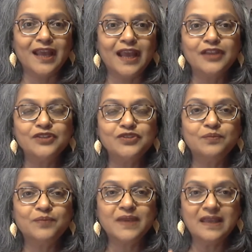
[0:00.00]
And to
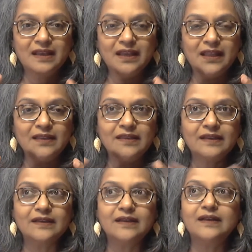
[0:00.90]
be an
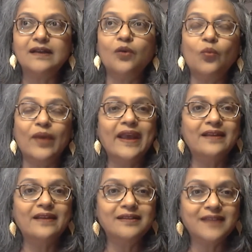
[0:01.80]

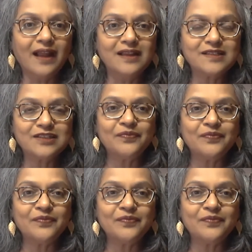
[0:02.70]
aware adult,